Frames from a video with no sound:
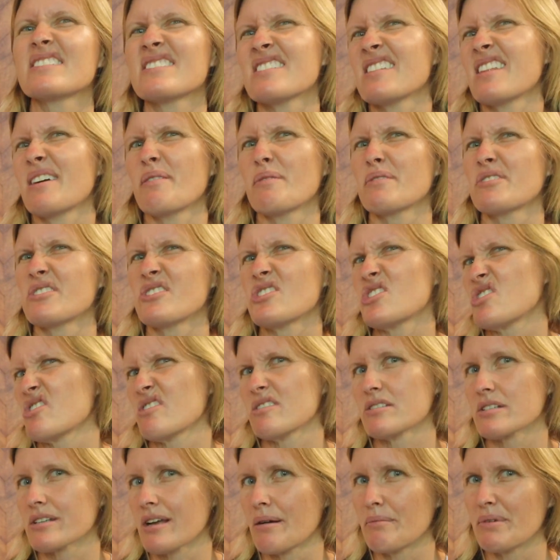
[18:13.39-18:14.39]
Isn't that what
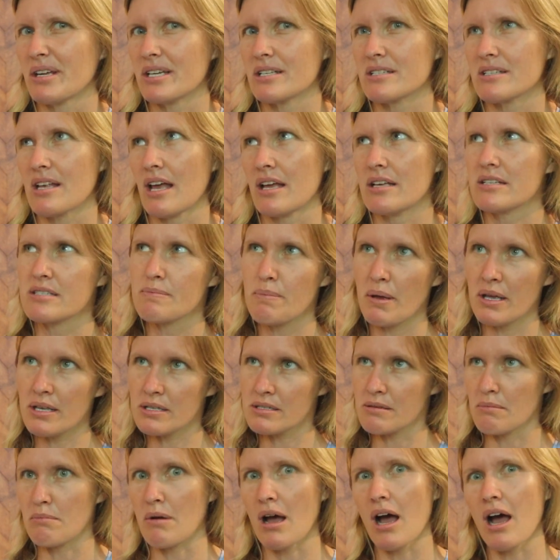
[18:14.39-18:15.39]
insurance companies say? It's
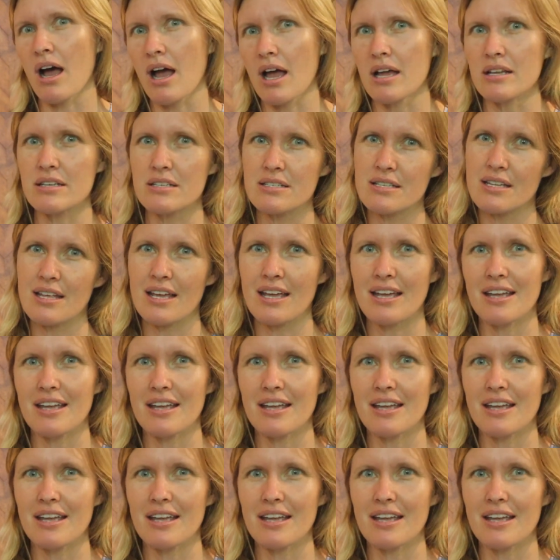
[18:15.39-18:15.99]
peace of mind.